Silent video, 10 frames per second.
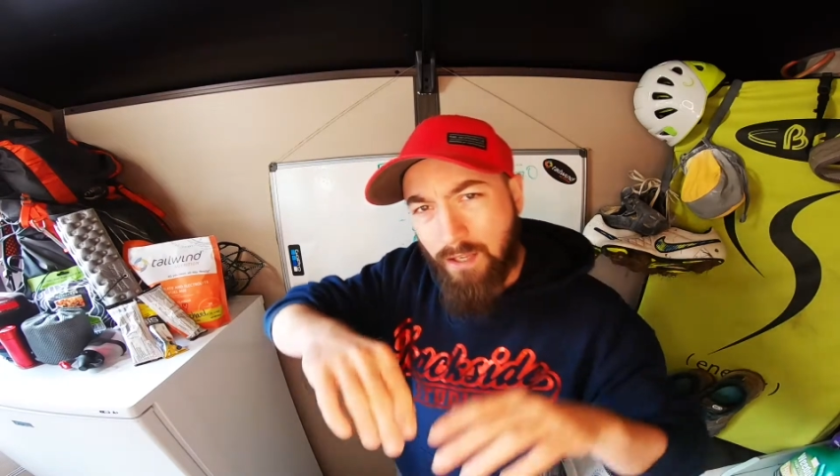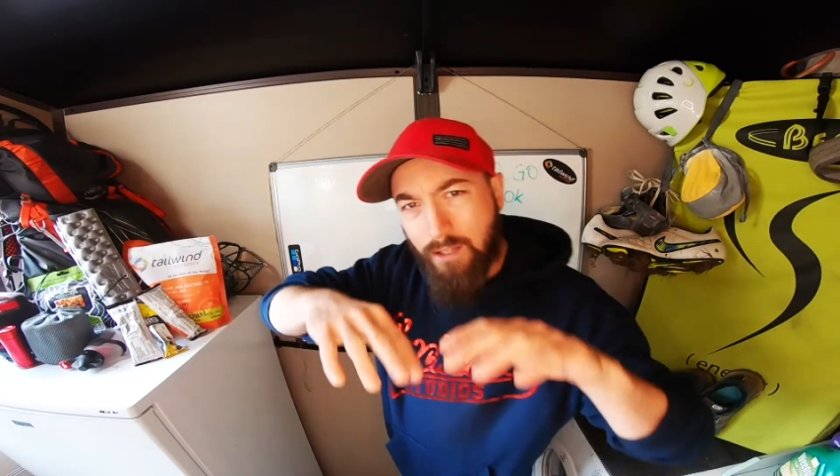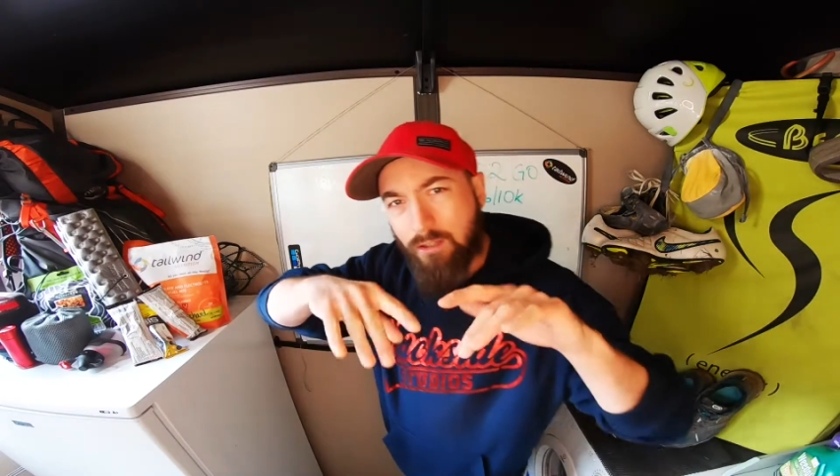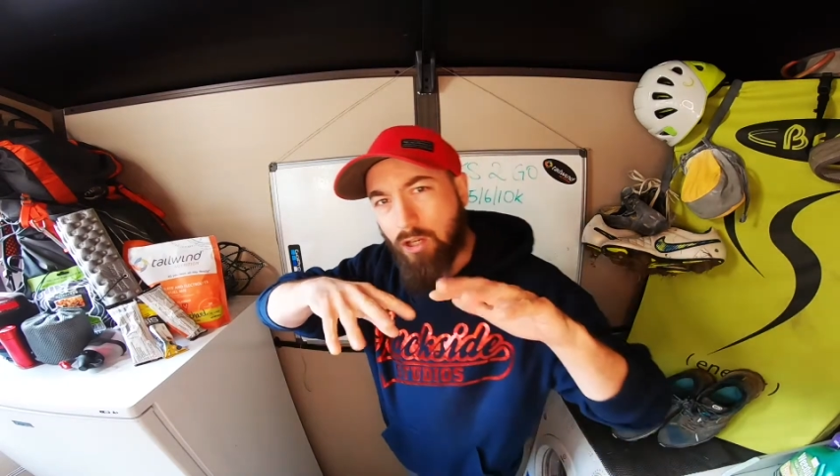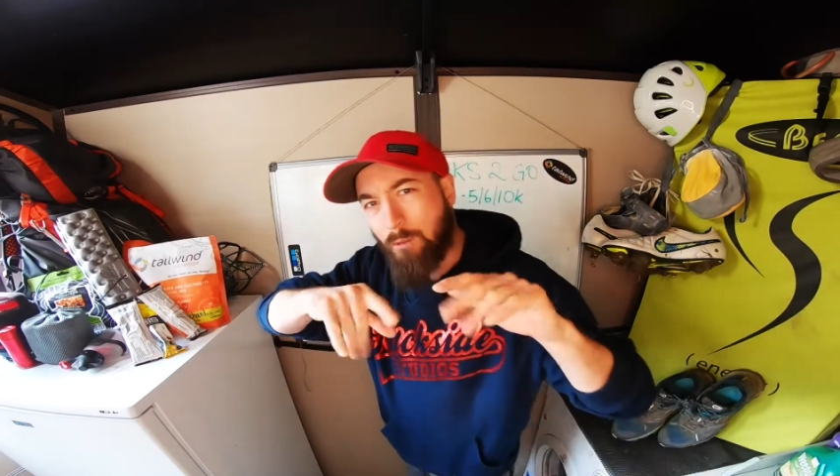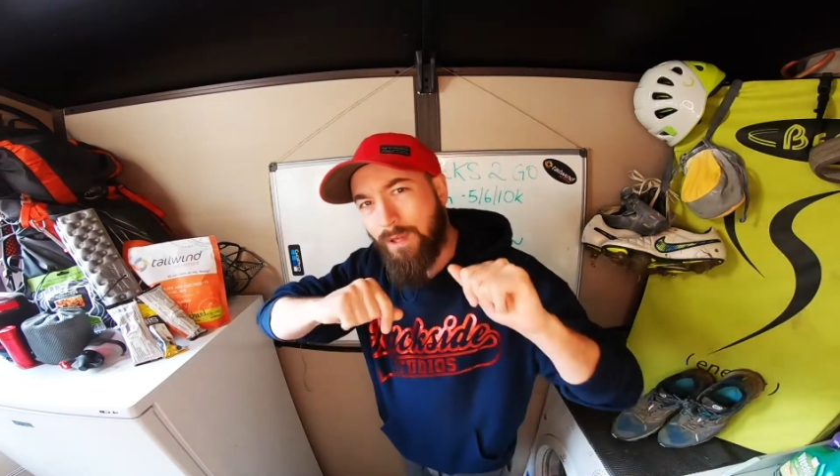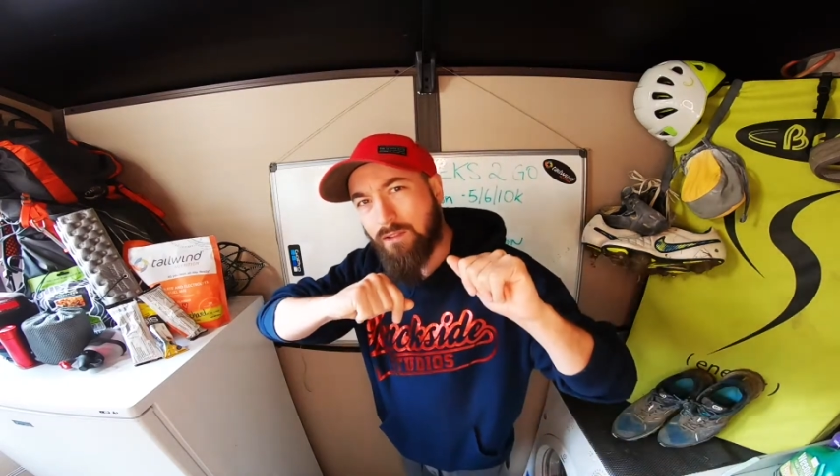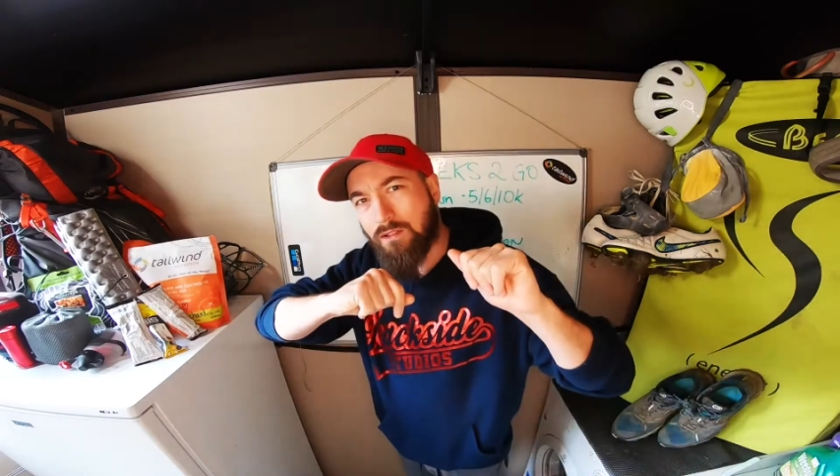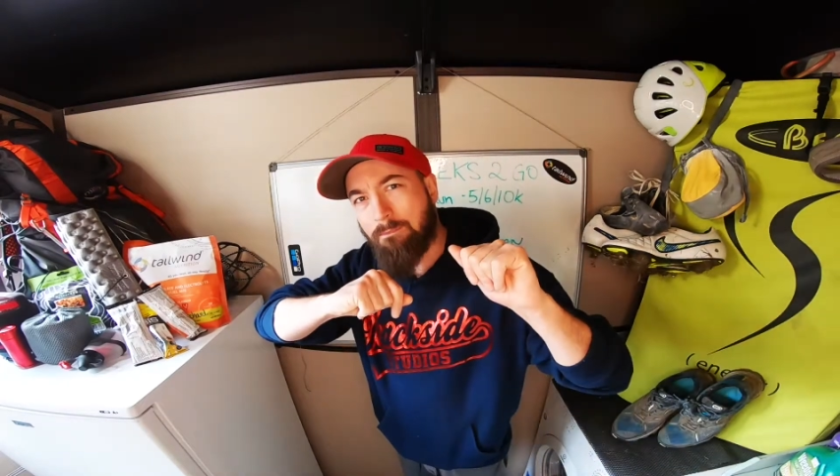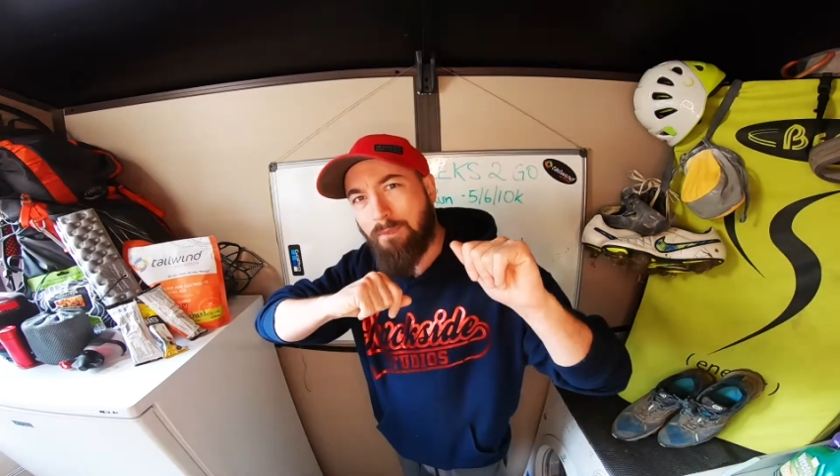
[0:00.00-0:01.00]
and
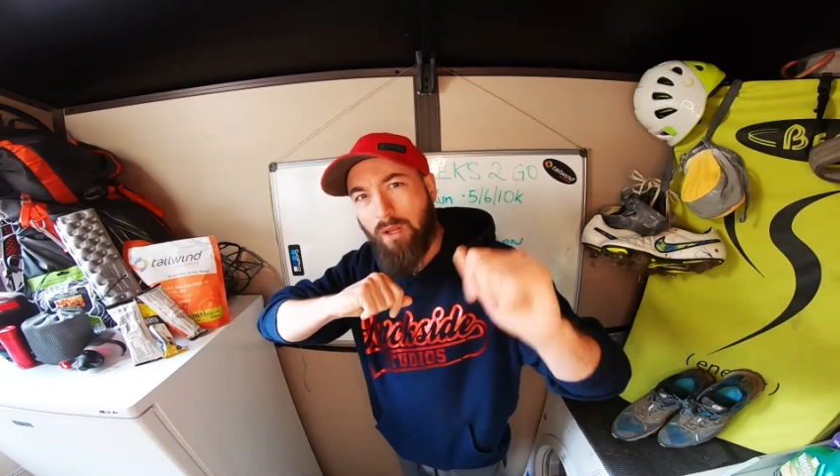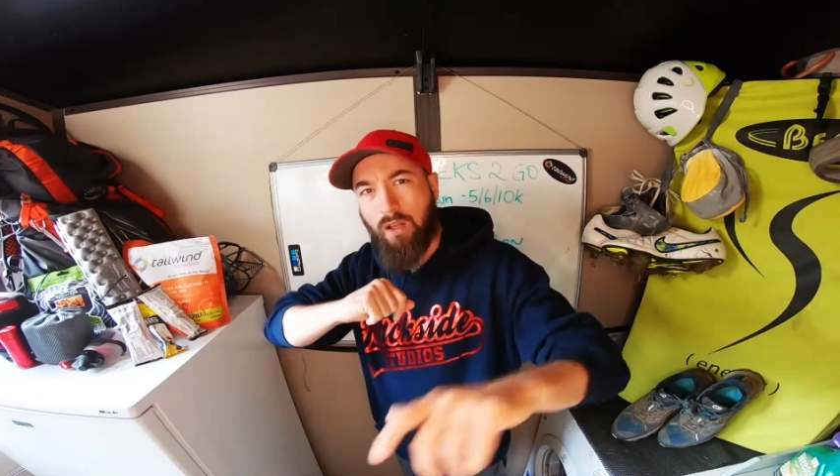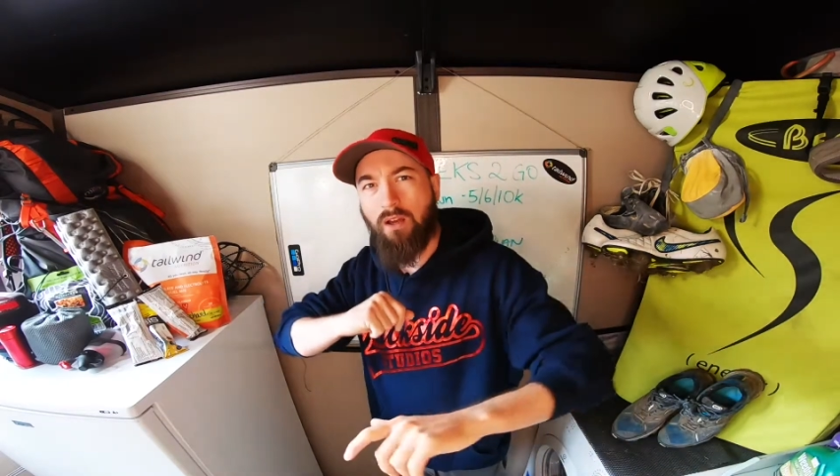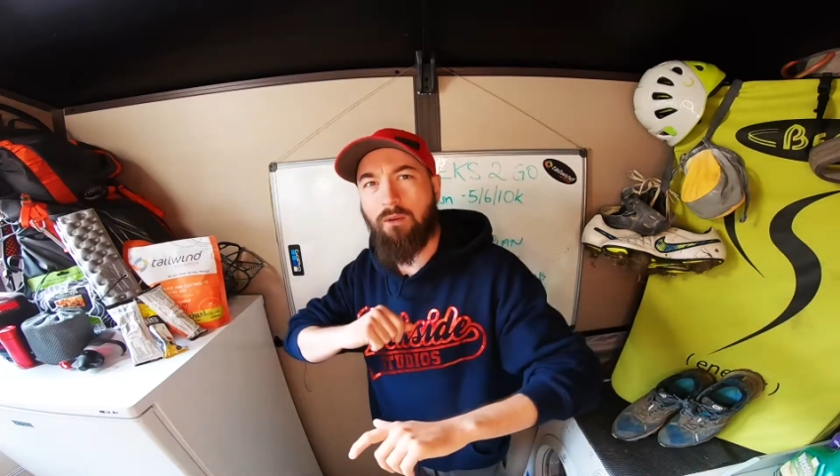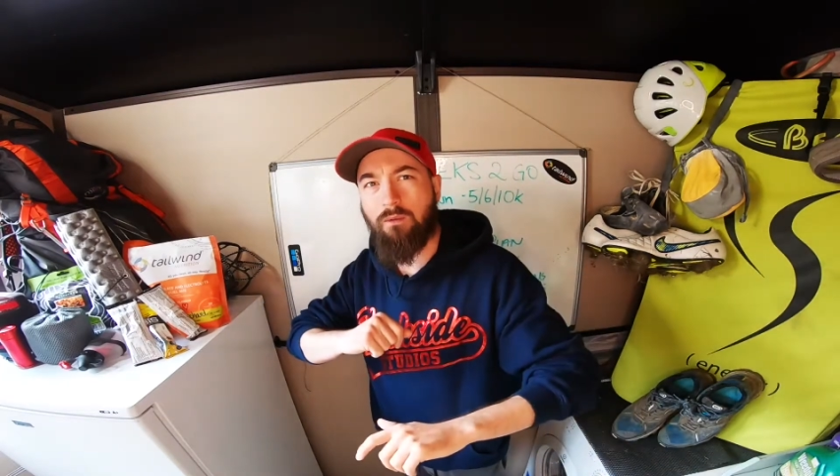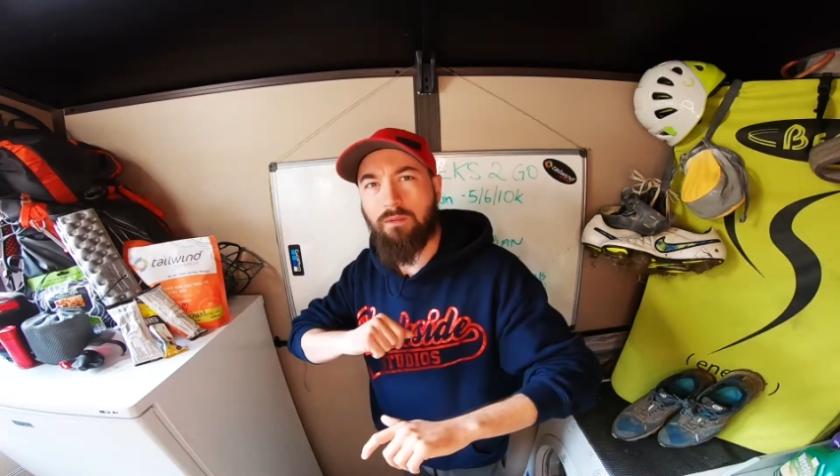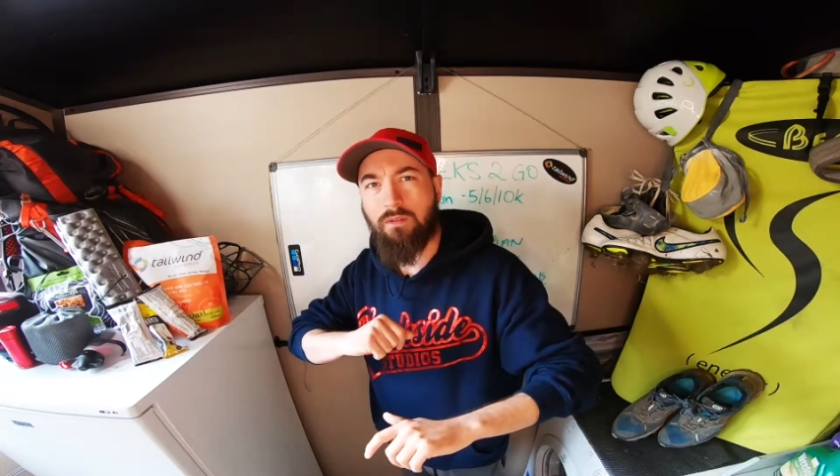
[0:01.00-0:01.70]
comment below.